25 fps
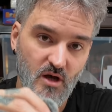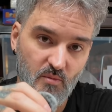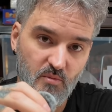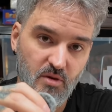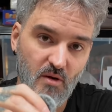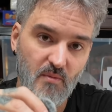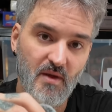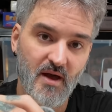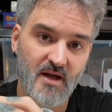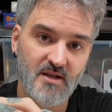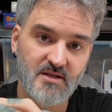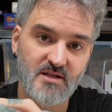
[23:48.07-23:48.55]
I'll
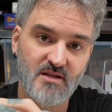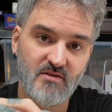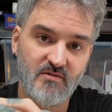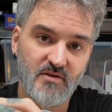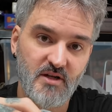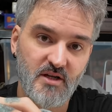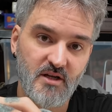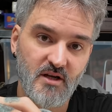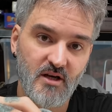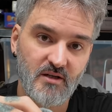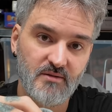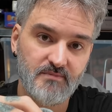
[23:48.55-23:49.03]
pop that into the
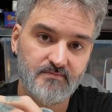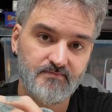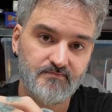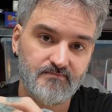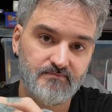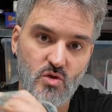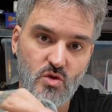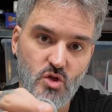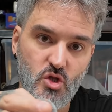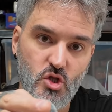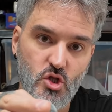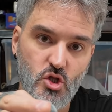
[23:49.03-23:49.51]
video.
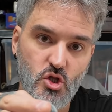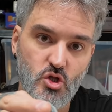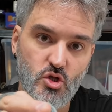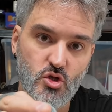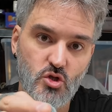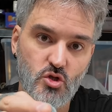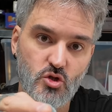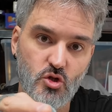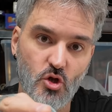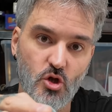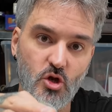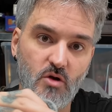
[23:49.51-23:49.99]

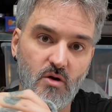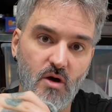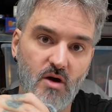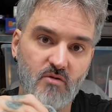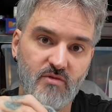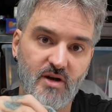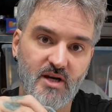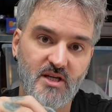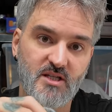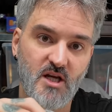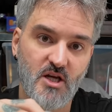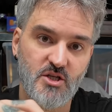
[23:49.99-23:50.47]
Do your
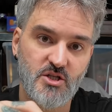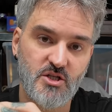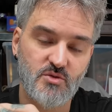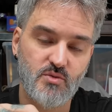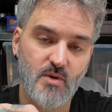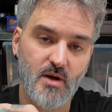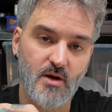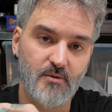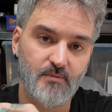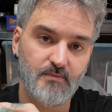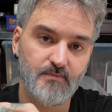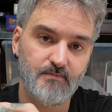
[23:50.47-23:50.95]
own research as
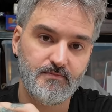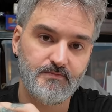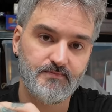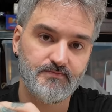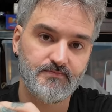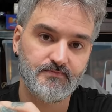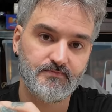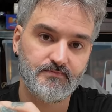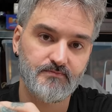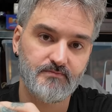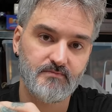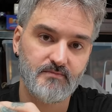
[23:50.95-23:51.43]
well.
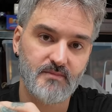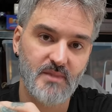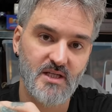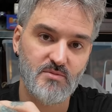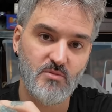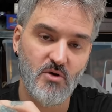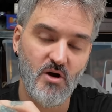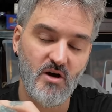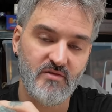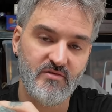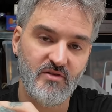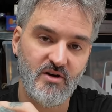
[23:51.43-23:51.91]
Is
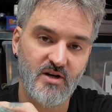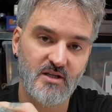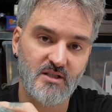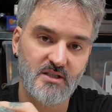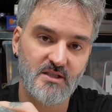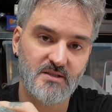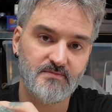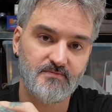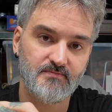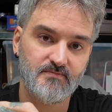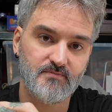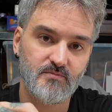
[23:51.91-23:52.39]
my
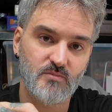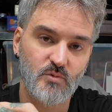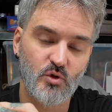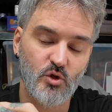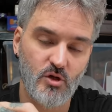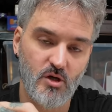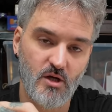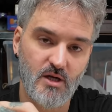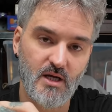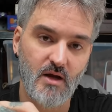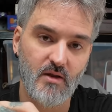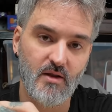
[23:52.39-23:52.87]
advice.
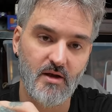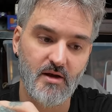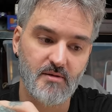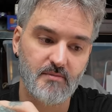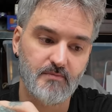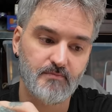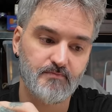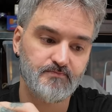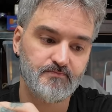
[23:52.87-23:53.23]
Good luck out there.